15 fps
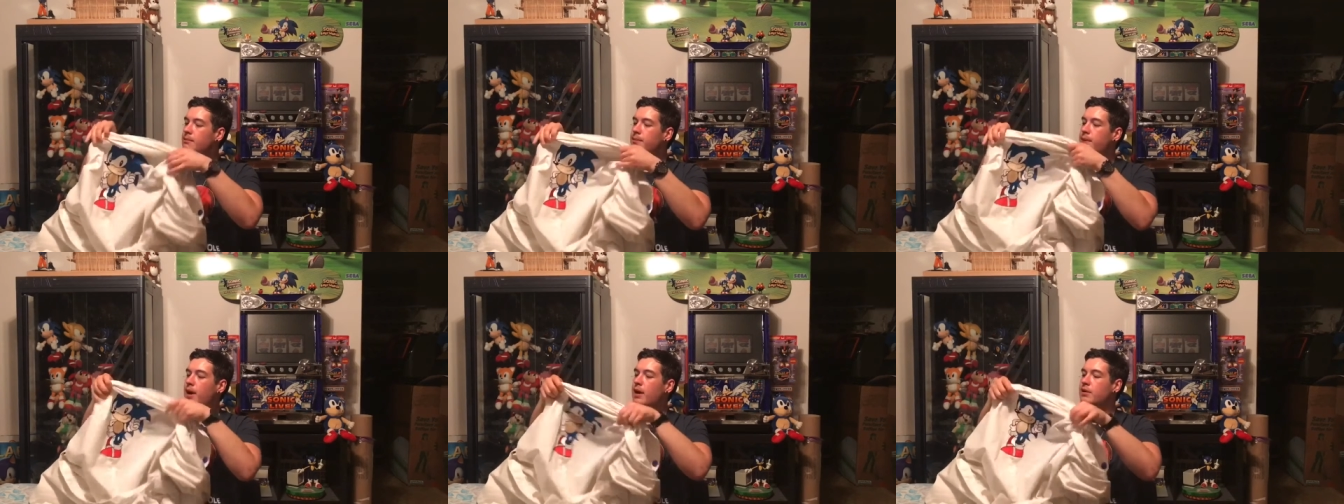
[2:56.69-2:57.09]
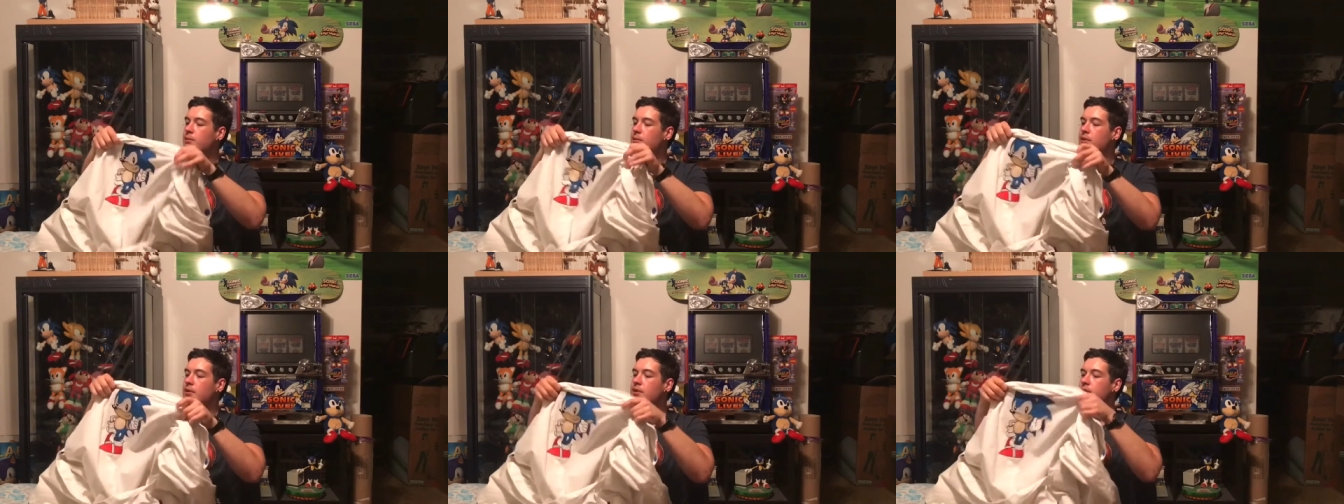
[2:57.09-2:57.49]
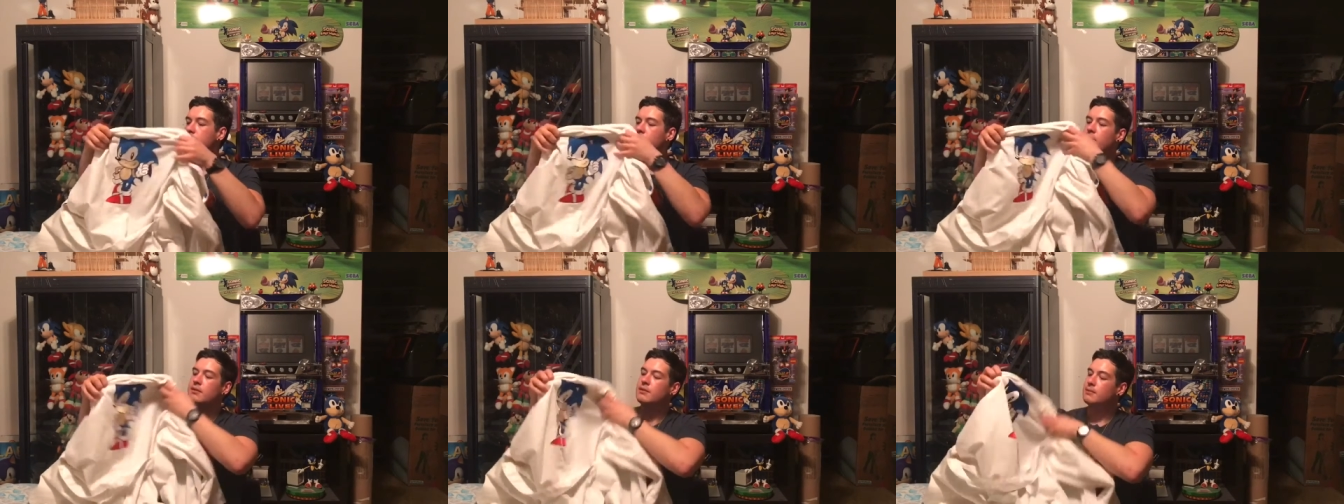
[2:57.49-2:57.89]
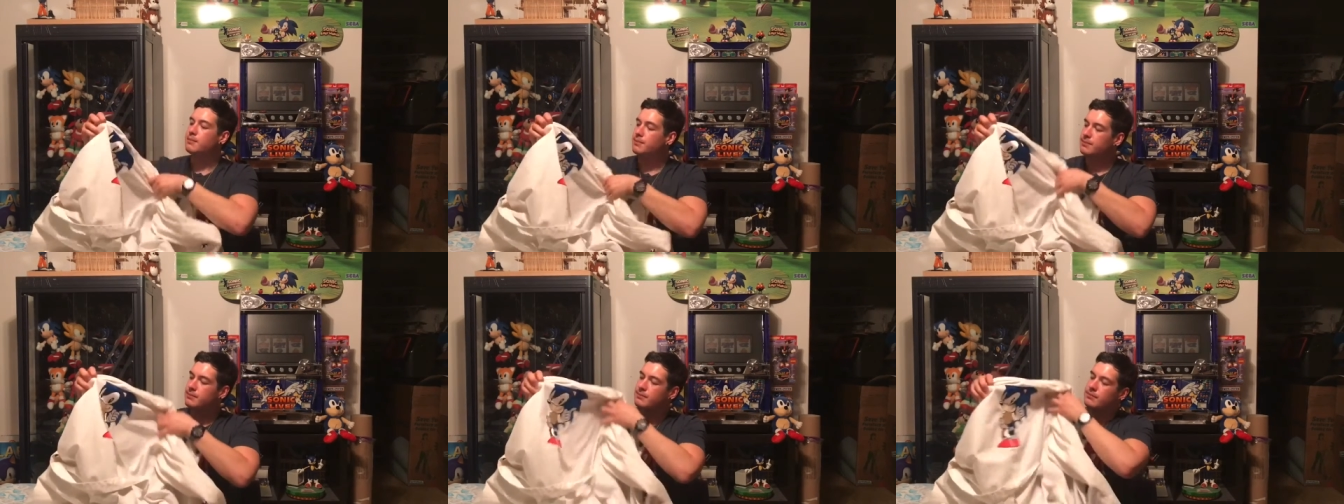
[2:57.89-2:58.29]
by the workers at the
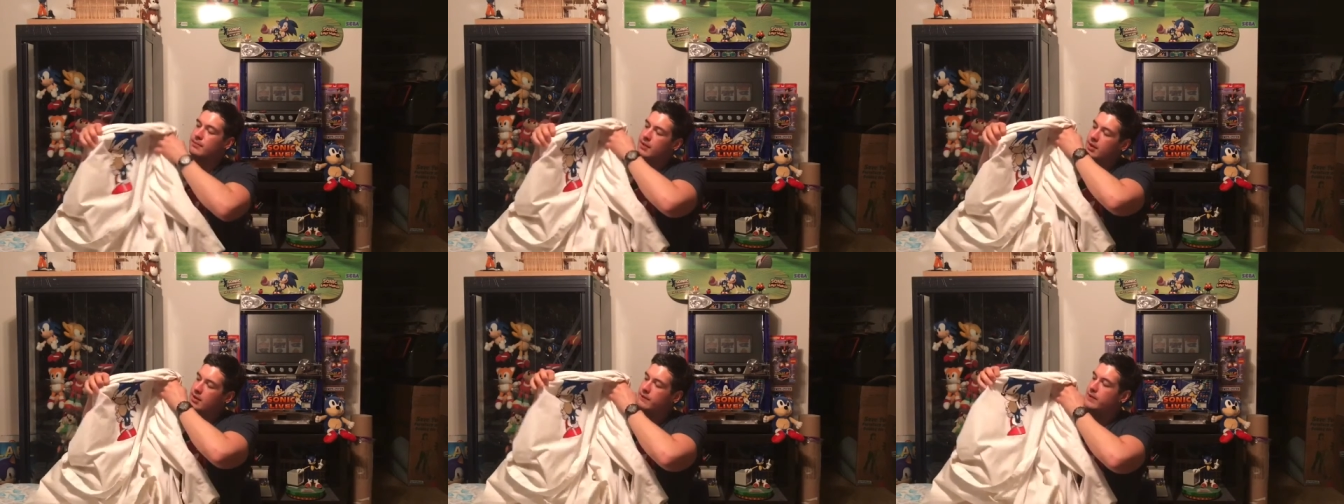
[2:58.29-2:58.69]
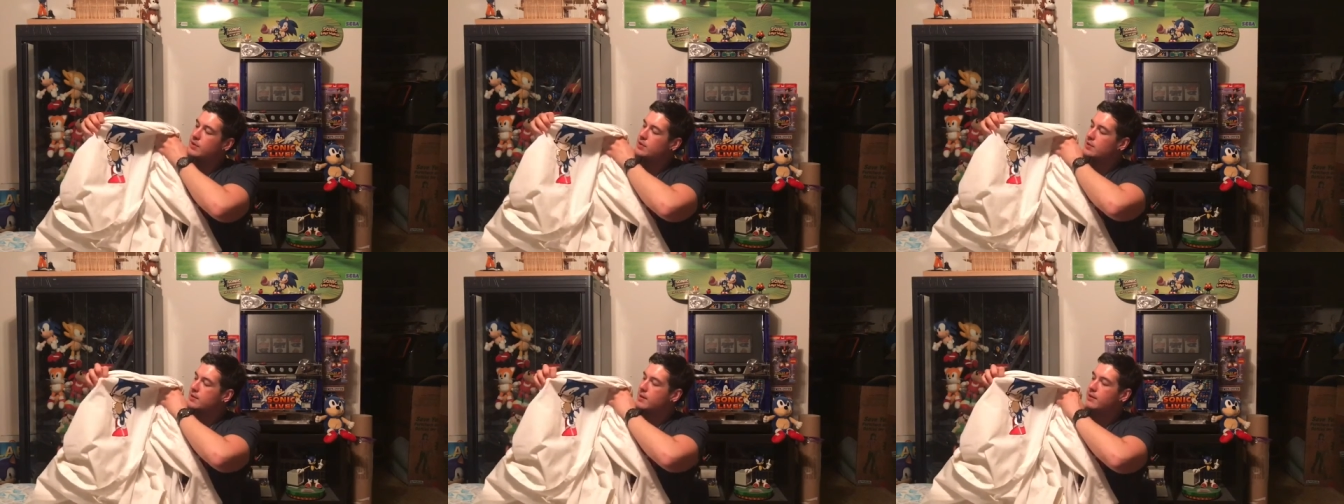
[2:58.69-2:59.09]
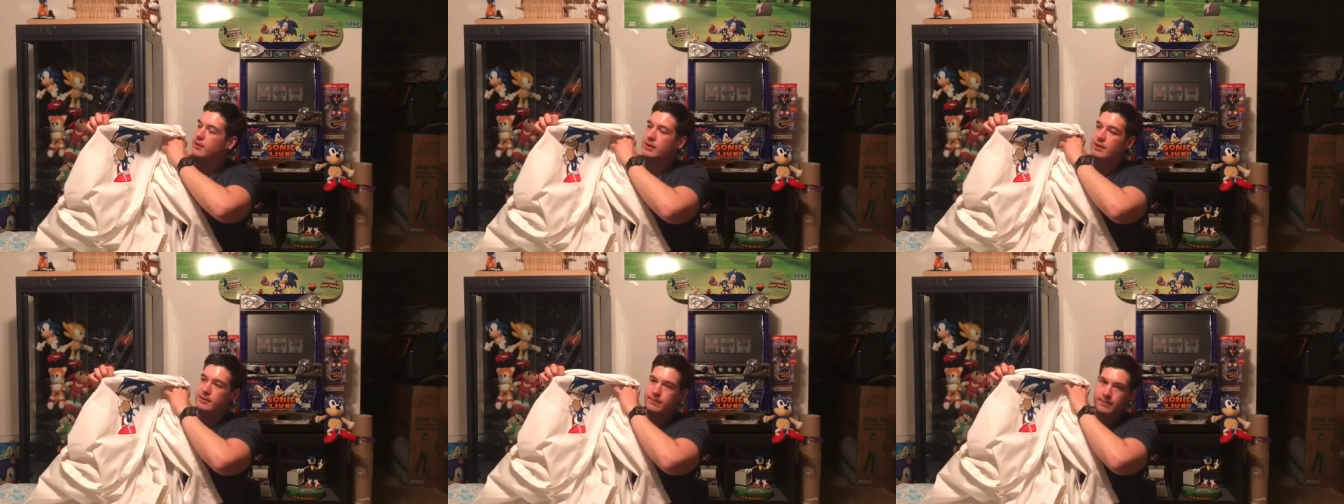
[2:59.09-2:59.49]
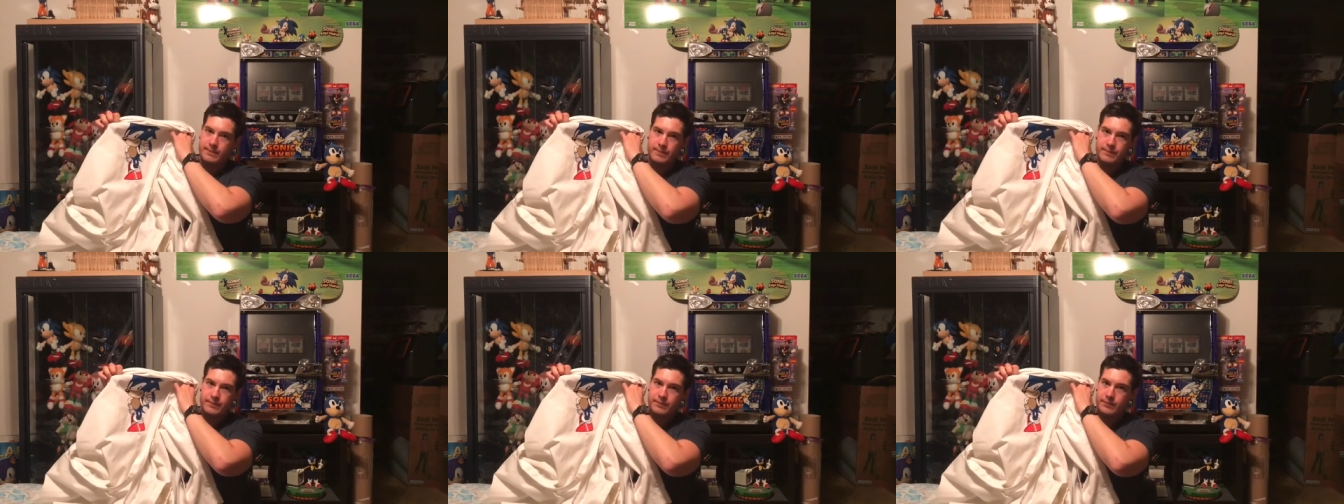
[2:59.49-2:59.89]
Innovations area.
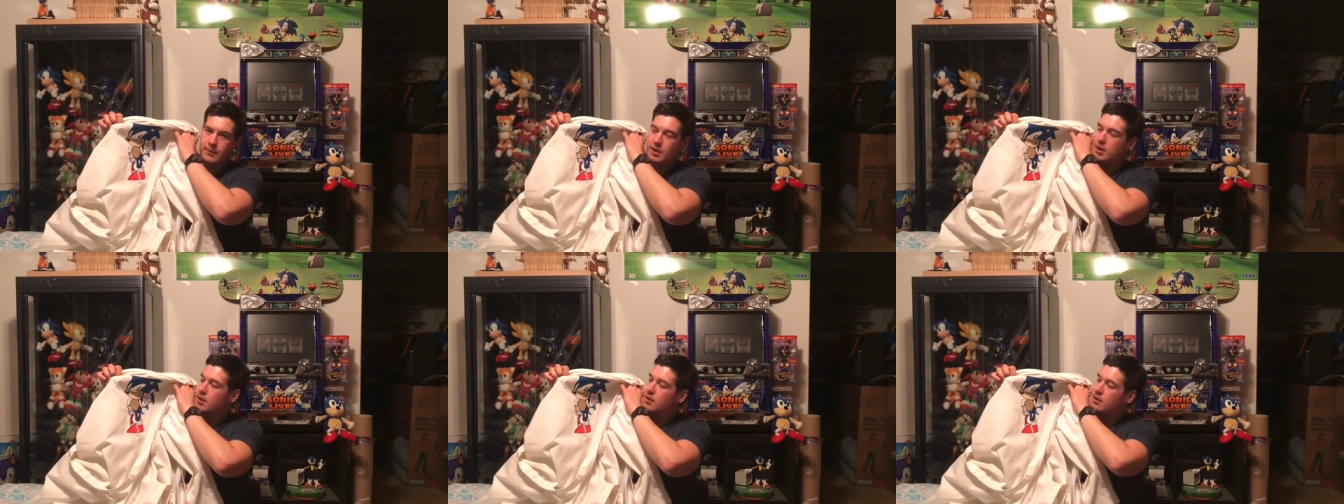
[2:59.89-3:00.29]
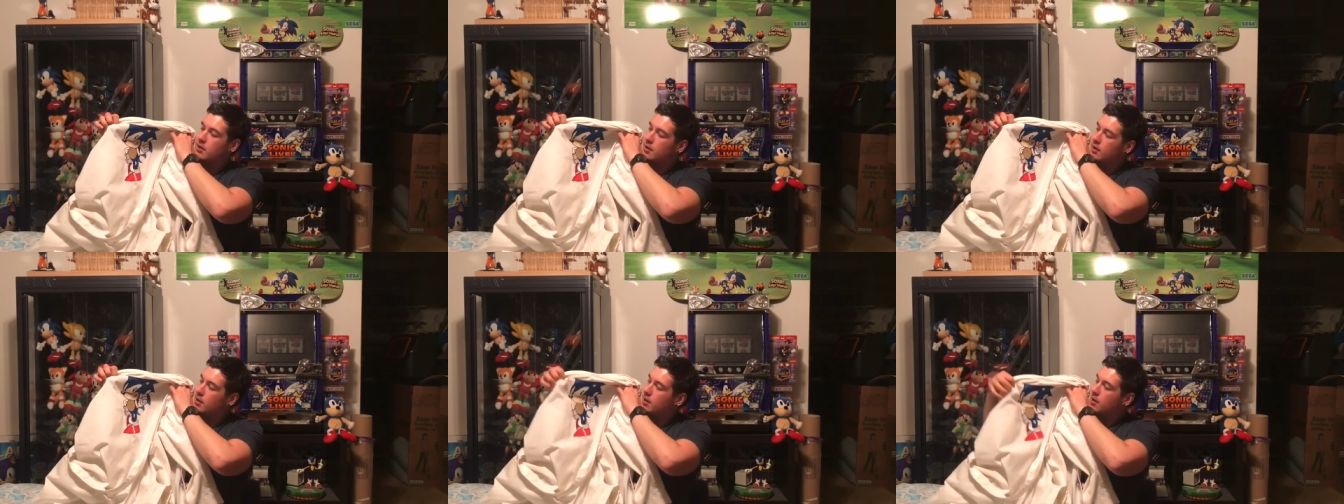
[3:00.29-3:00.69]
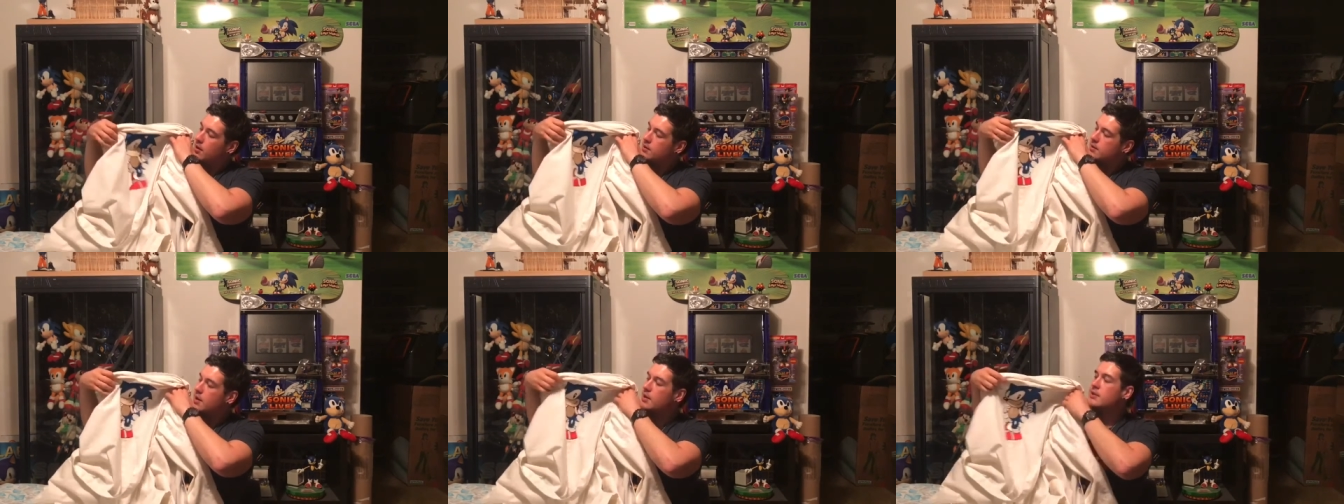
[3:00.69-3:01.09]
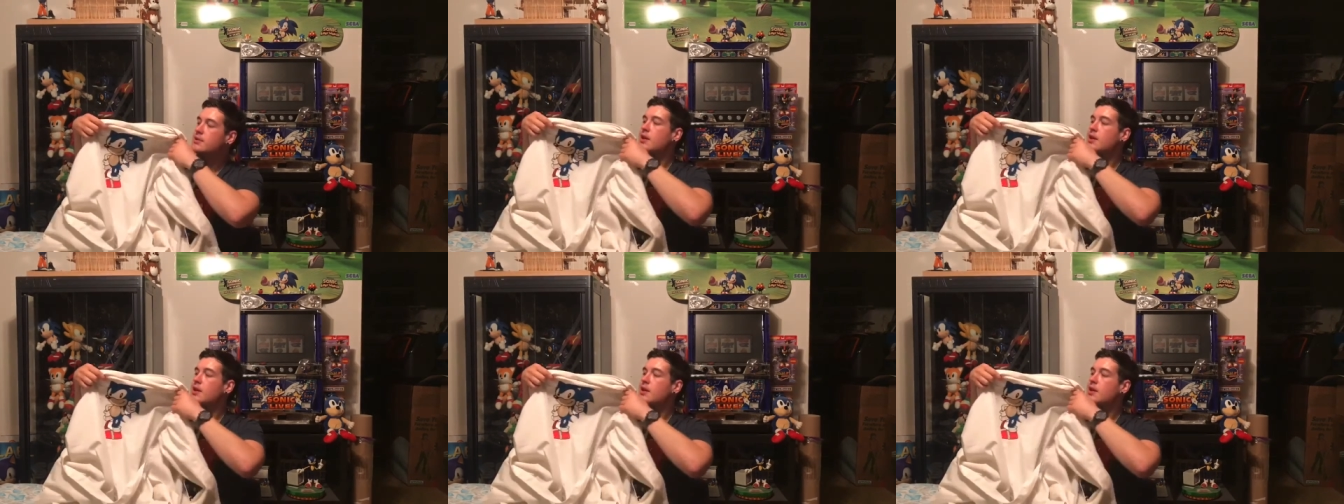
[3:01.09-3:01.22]
It's got